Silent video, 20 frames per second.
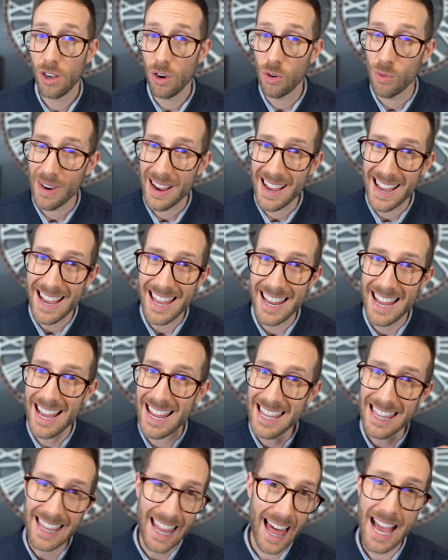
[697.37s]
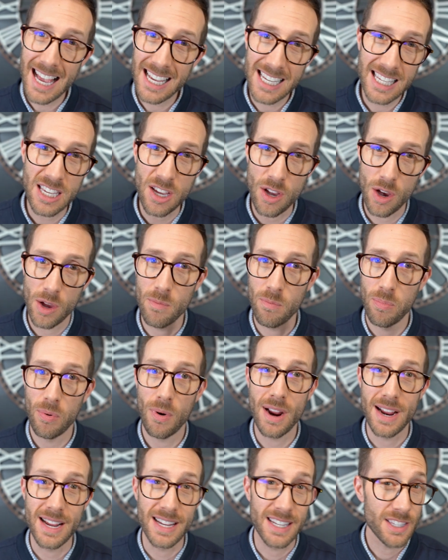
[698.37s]
Oh, and, and lastly on
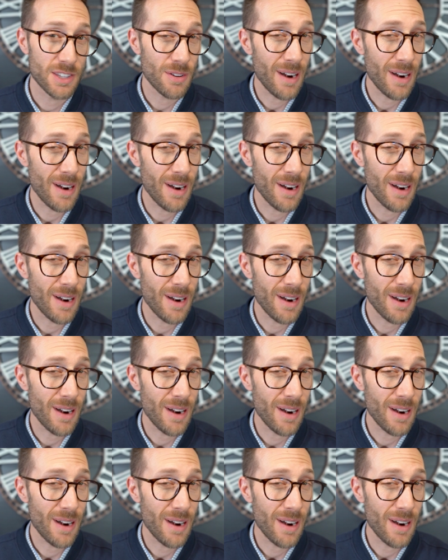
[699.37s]
price,